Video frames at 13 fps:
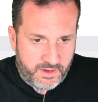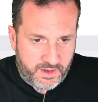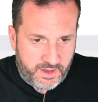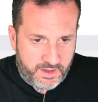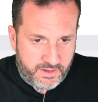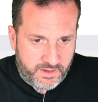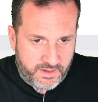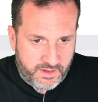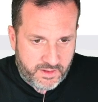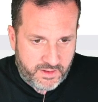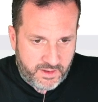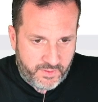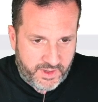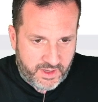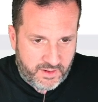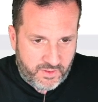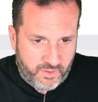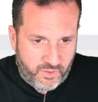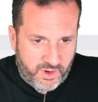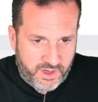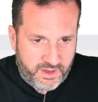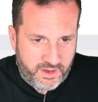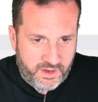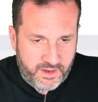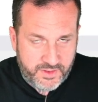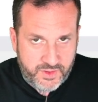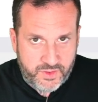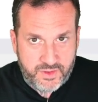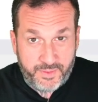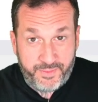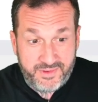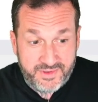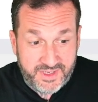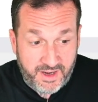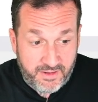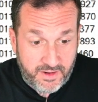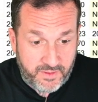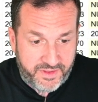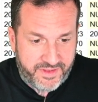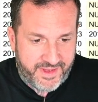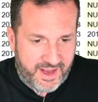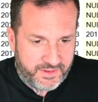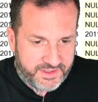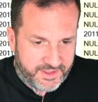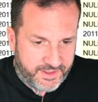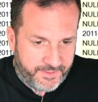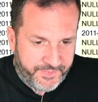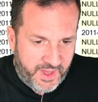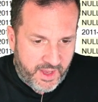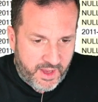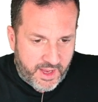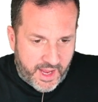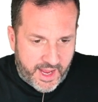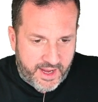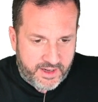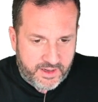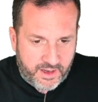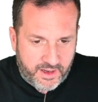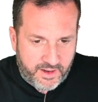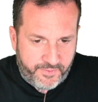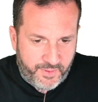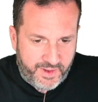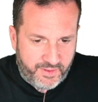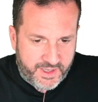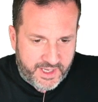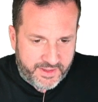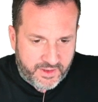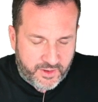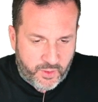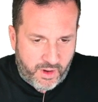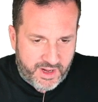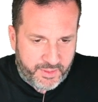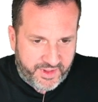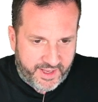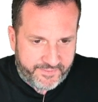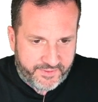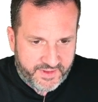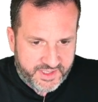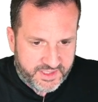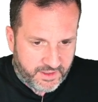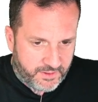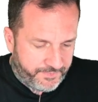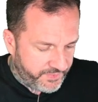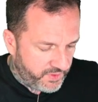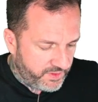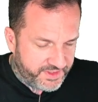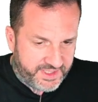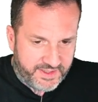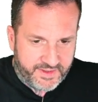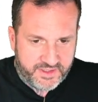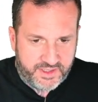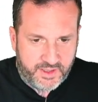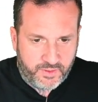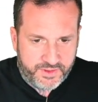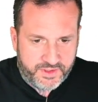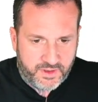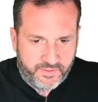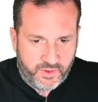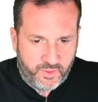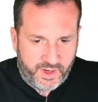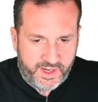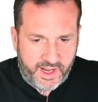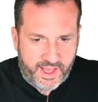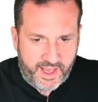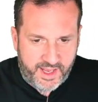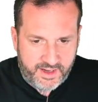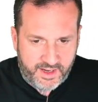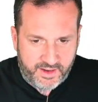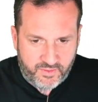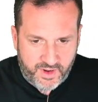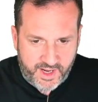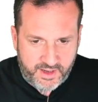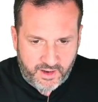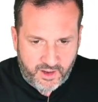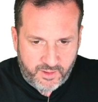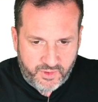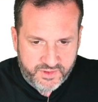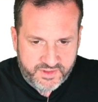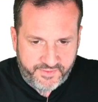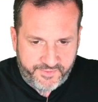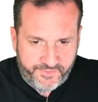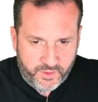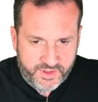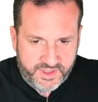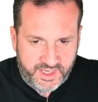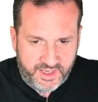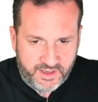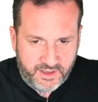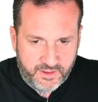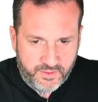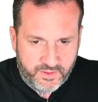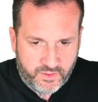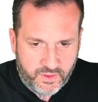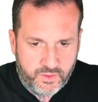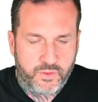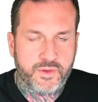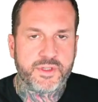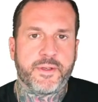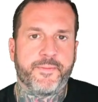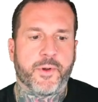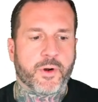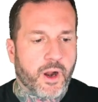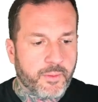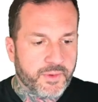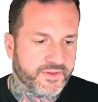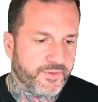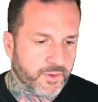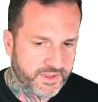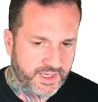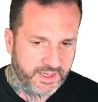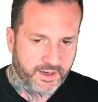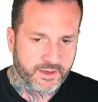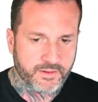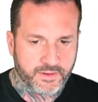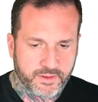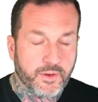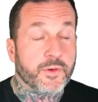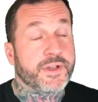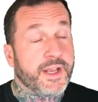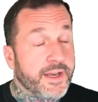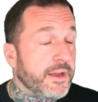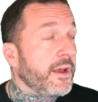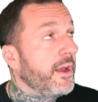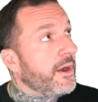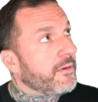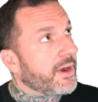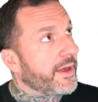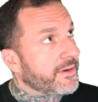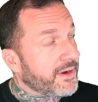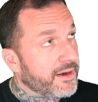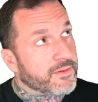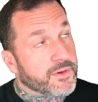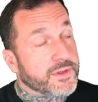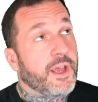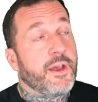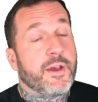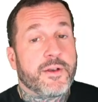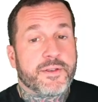All right, there we go. One triple zero thousand. And uh, if we look at the query plan for this, though, we will see that SQL Server went ahead and read almost 1,400 rows, or almost 1,400, or did, rather, not rows.